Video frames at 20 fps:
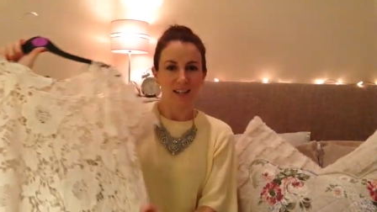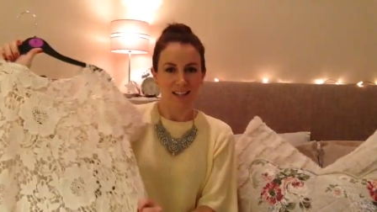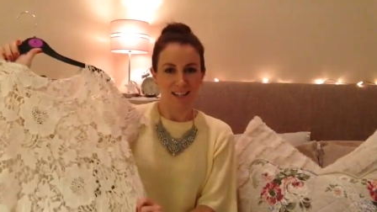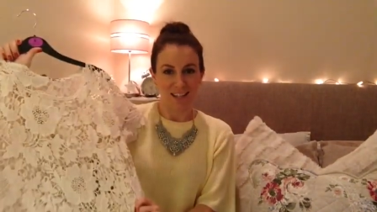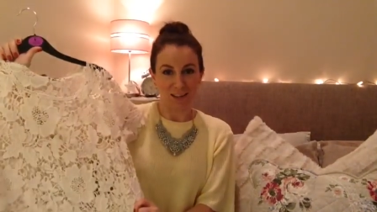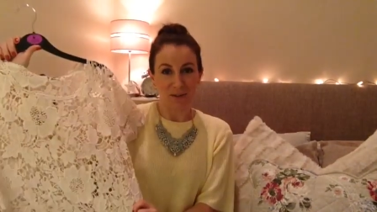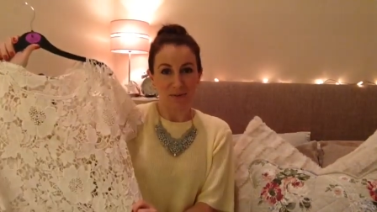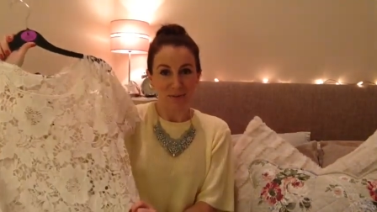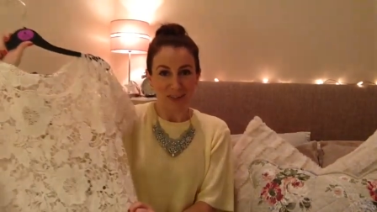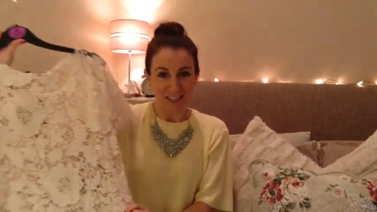
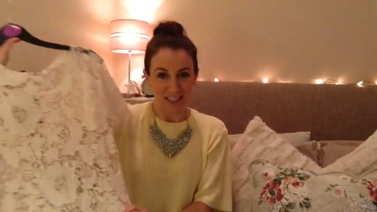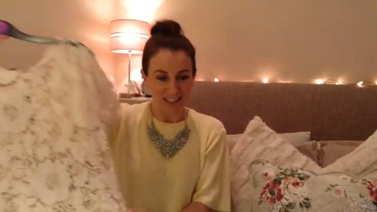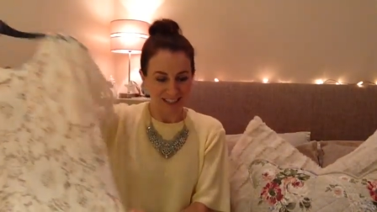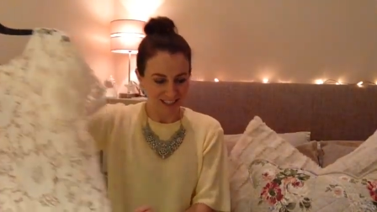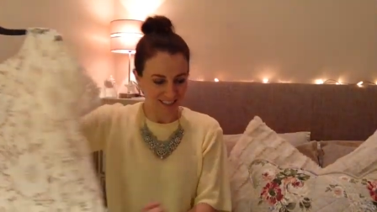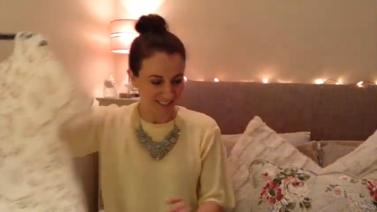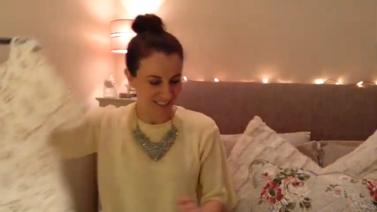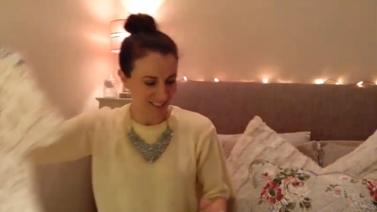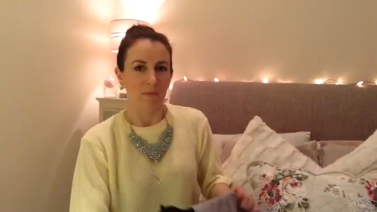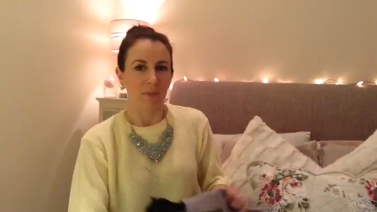Lovely.
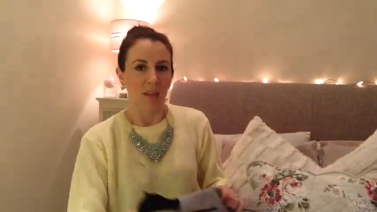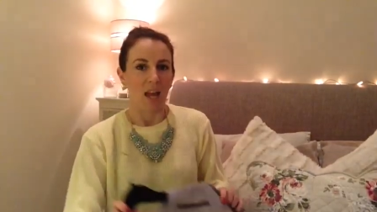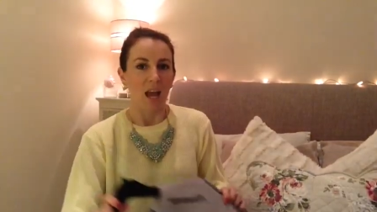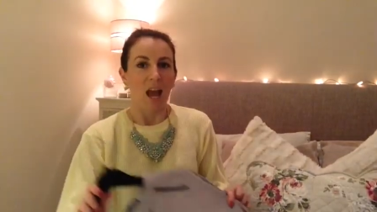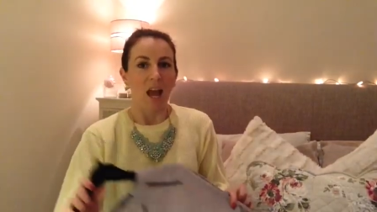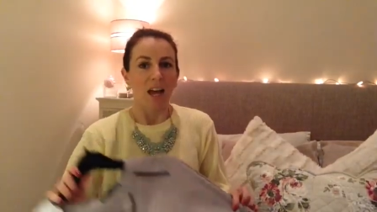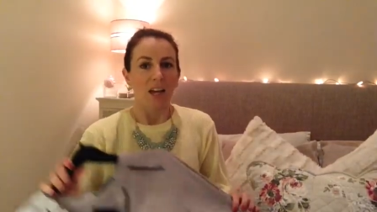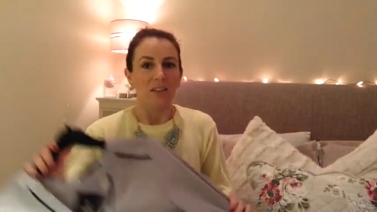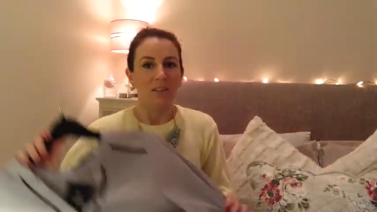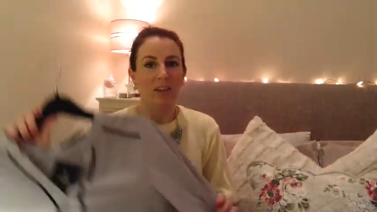
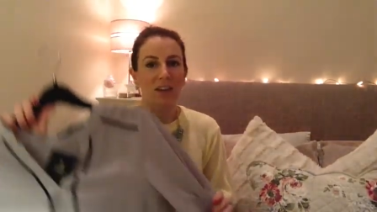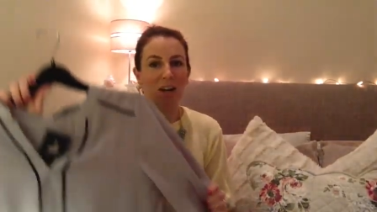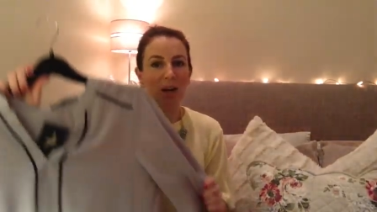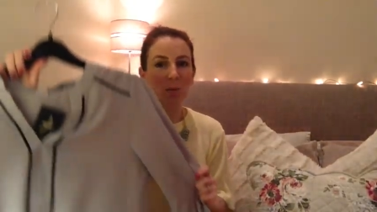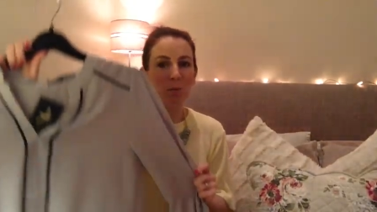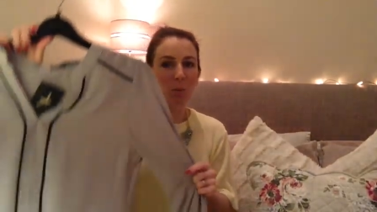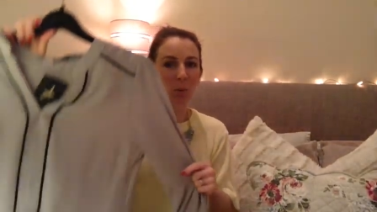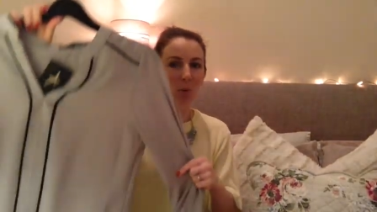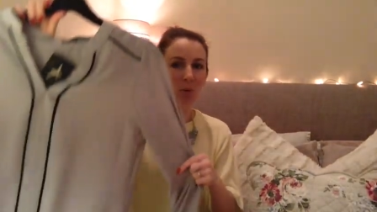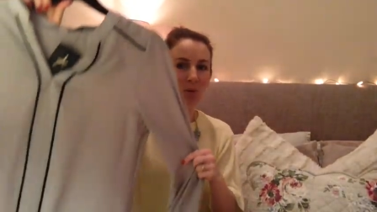Then I
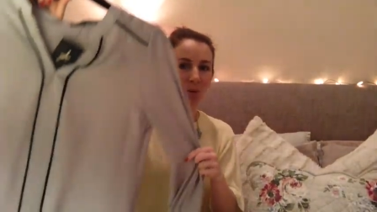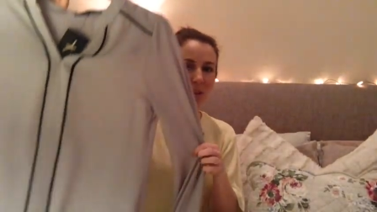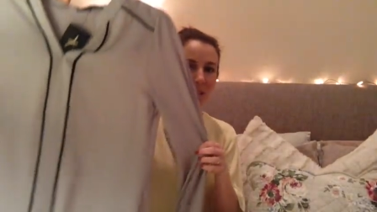bought